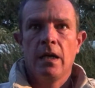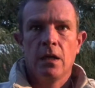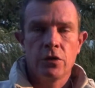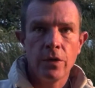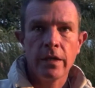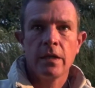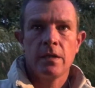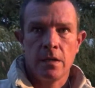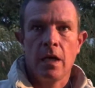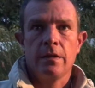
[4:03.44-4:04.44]
are doing
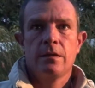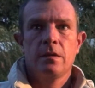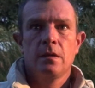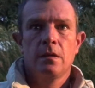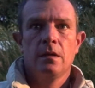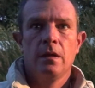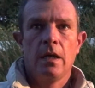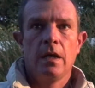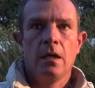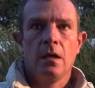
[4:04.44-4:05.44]
it nice.
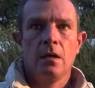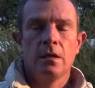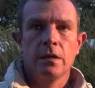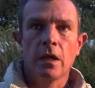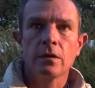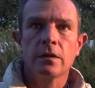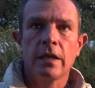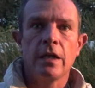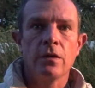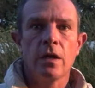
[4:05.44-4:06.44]
They
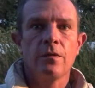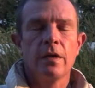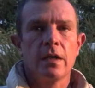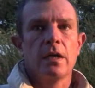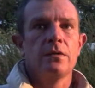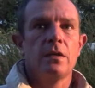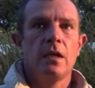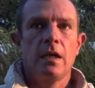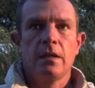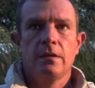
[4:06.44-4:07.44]
don't overgraze their
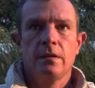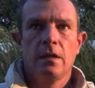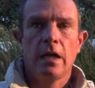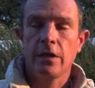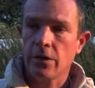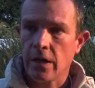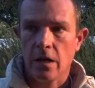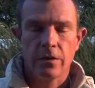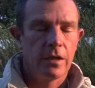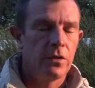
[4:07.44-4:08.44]
land. I don't know
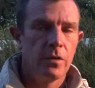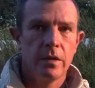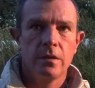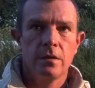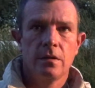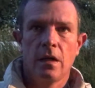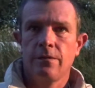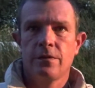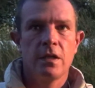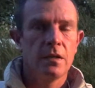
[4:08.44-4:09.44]
how they do it.
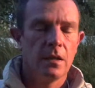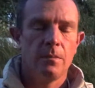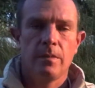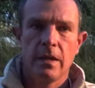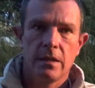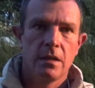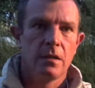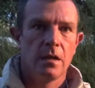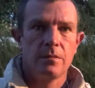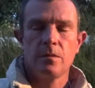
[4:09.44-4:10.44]
I've seen them plenty
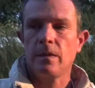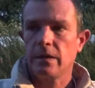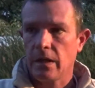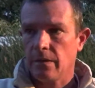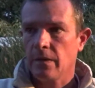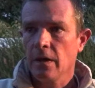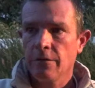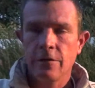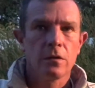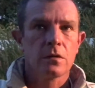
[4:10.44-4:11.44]
times, but their
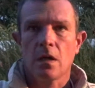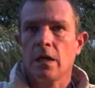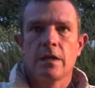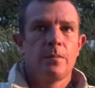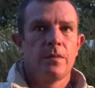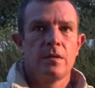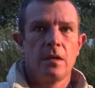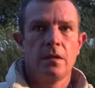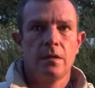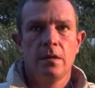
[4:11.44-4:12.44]
fields are
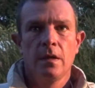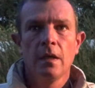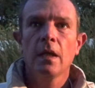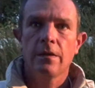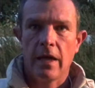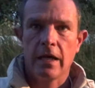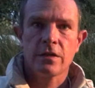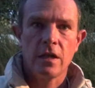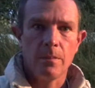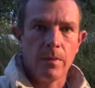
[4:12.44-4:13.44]
100%. They
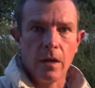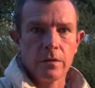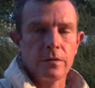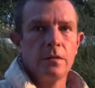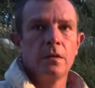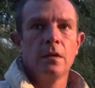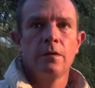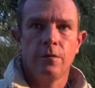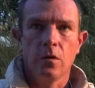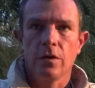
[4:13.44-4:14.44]
actually plant
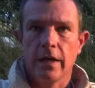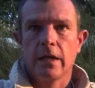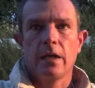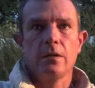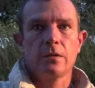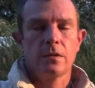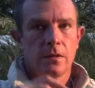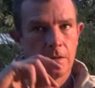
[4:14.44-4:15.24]
for their cows.